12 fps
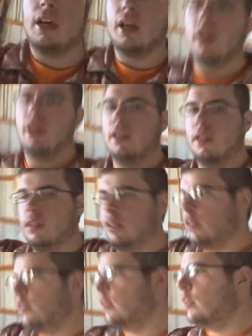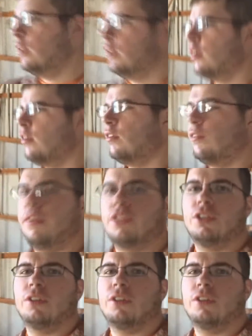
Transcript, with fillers: I don't know if I